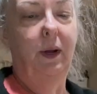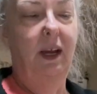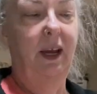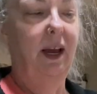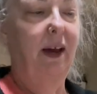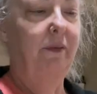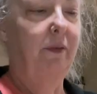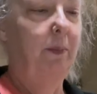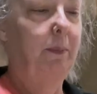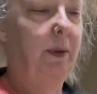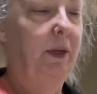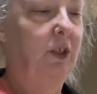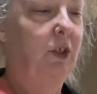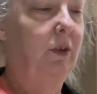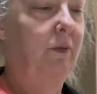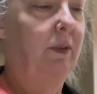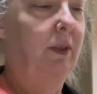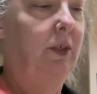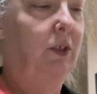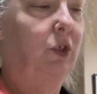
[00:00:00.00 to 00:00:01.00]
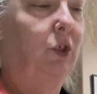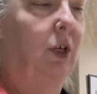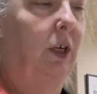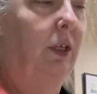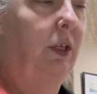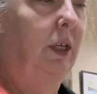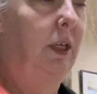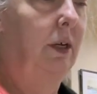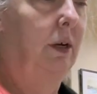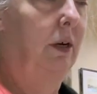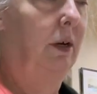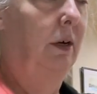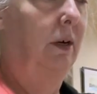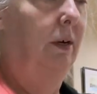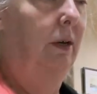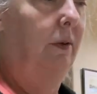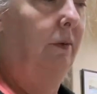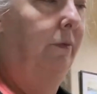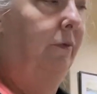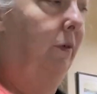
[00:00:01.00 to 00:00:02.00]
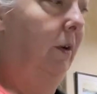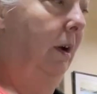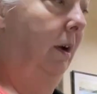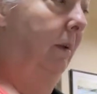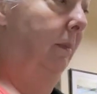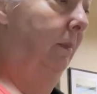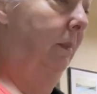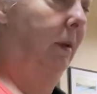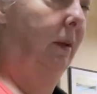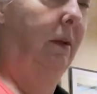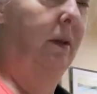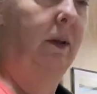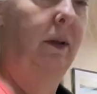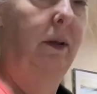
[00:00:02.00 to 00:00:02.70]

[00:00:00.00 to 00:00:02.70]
have a bunch of this chunky yarn from